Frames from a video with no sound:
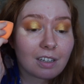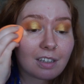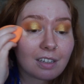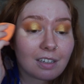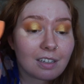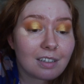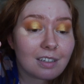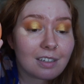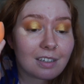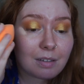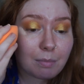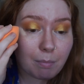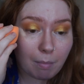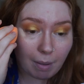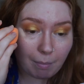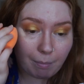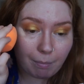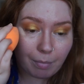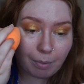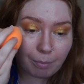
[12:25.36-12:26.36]
the
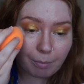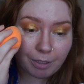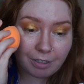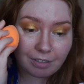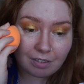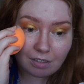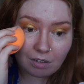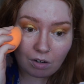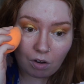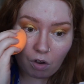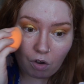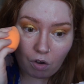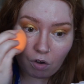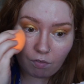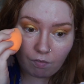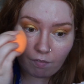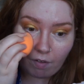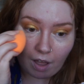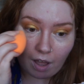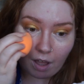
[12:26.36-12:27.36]
dismemberment of
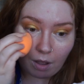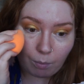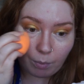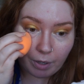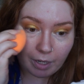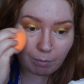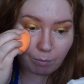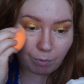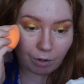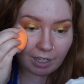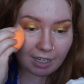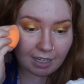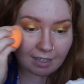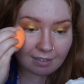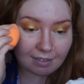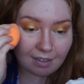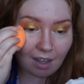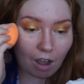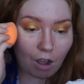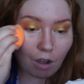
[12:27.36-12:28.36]
William
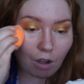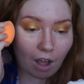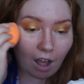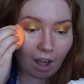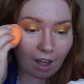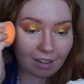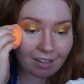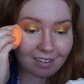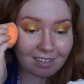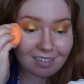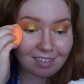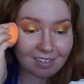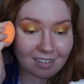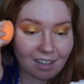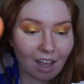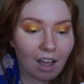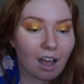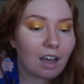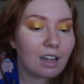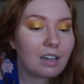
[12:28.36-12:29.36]
Wallace, the
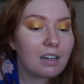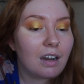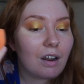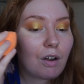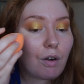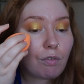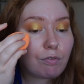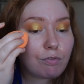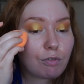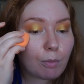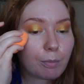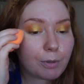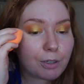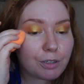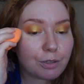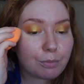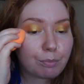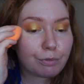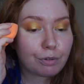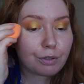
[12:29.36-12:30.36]
son of Robert
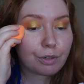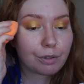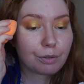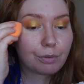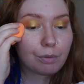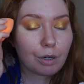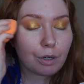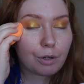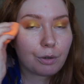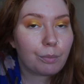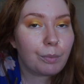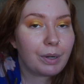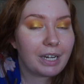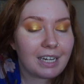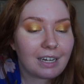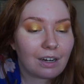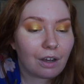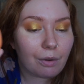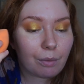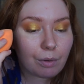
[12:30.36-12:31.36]
de Brew, who we
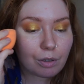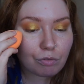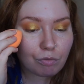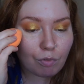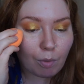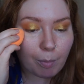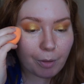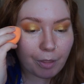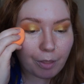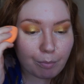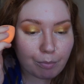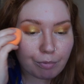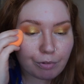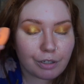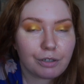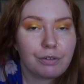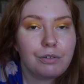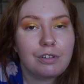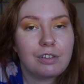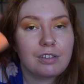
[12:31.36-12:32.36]
know as Robert the
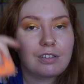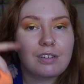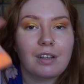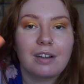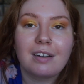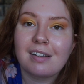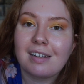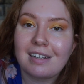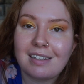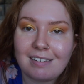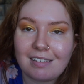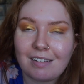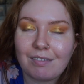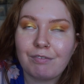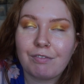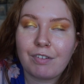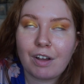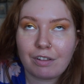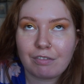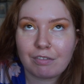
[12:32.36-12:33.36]
Bruce, so his
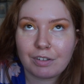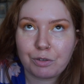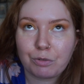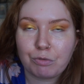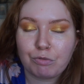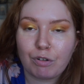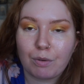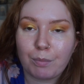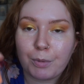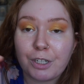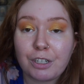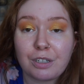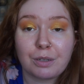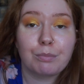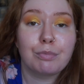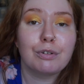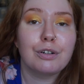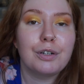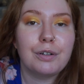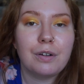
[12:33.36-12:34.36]
father is called Robert de
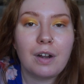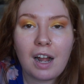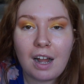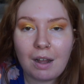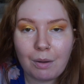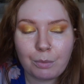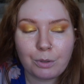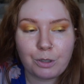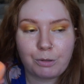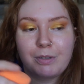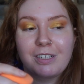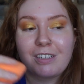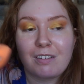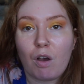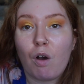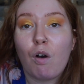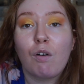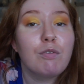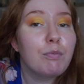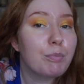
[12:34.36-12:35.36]
Brew, which means
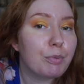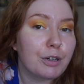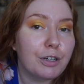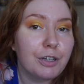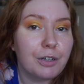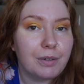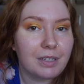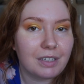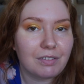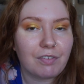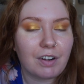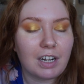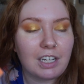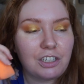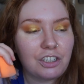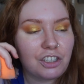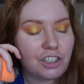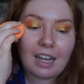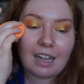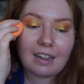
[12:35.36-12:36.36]
of Brew, it's
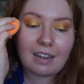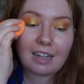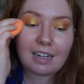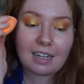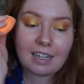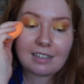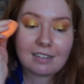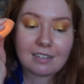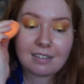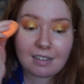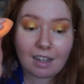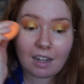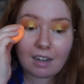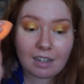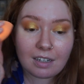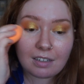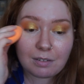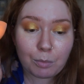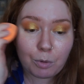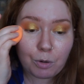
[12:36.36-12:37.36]
French, and then his son
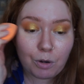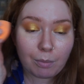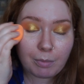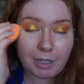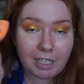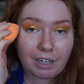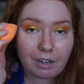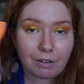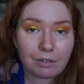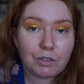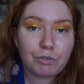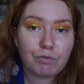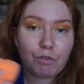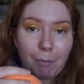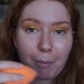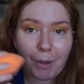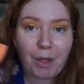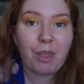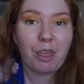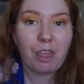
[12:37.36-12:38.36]
is more commonly known as
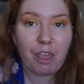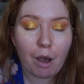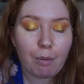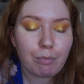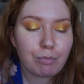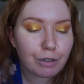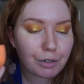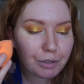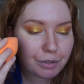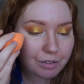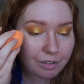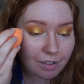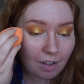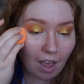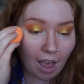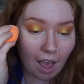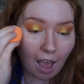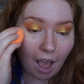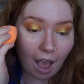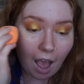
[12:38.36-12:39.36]
Robert the Bruce,
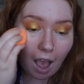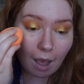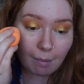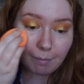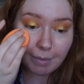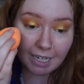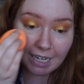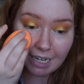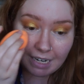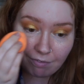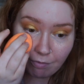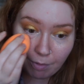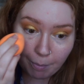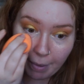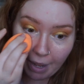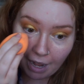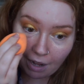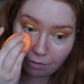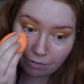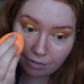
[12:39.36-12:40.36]
and he
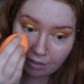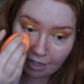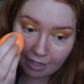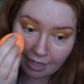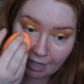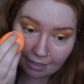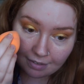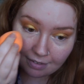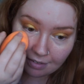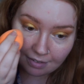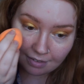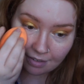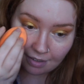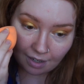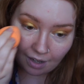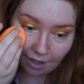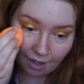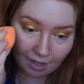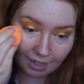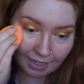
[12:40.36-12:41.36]
rebels against
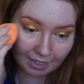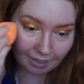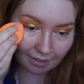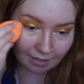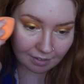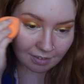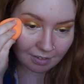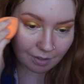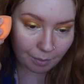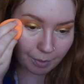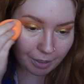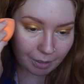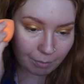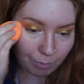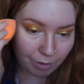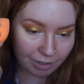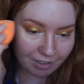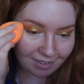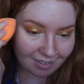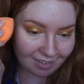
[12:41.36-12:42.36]
England. So William
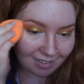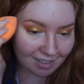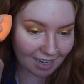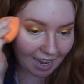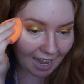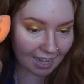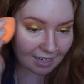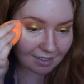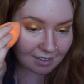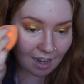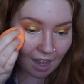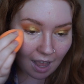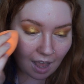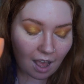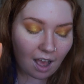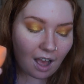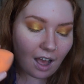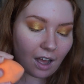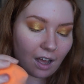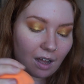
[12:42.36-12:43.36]
Wallace is dead,
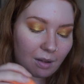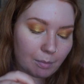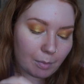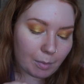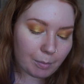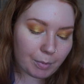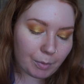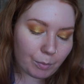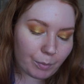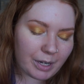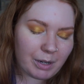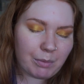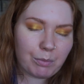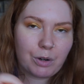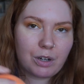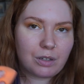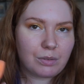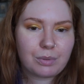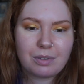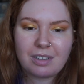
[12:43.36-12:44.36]
but William
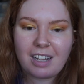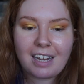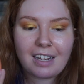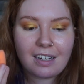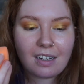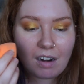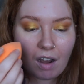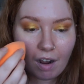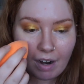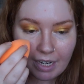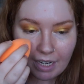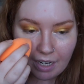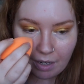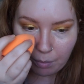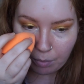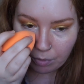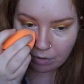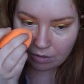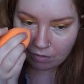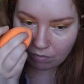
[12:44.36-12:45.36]
Wallace was like a knight, he
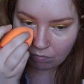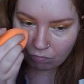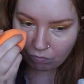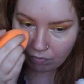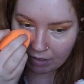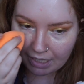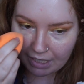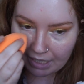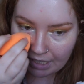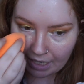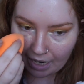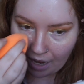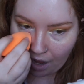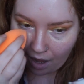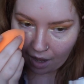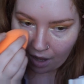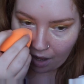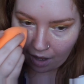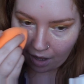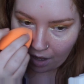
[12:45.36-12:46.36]
wasn't really
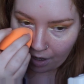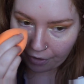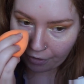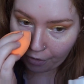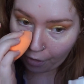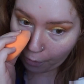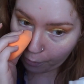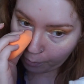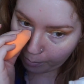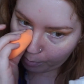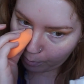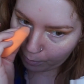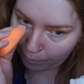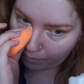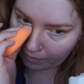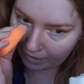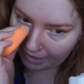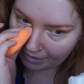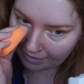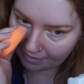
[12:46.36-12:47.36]
a
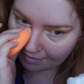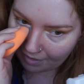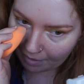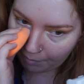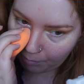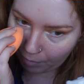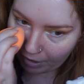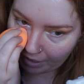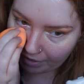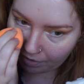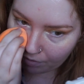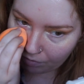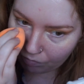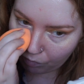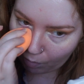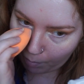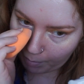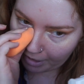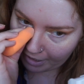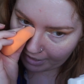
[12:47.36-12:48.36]
noble in the same way that
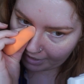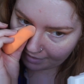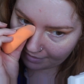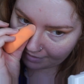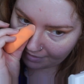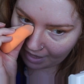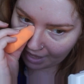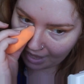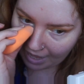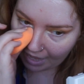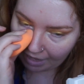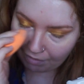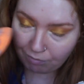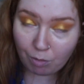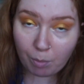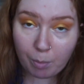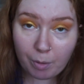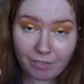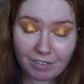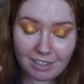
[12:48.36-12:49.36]
Robert is, and
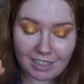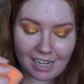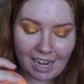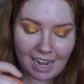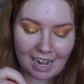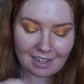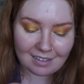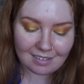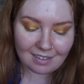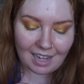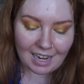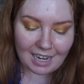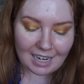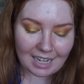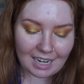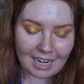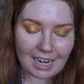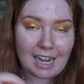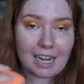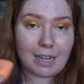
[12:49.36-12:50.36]
Robert obviously has a
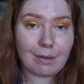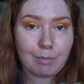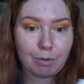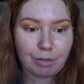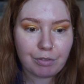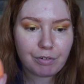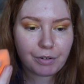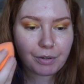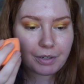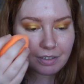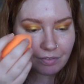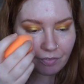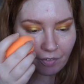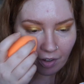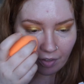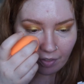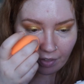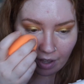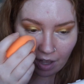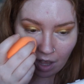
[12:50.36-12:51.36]
claim through his
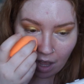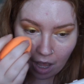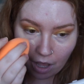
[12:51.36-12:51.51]
father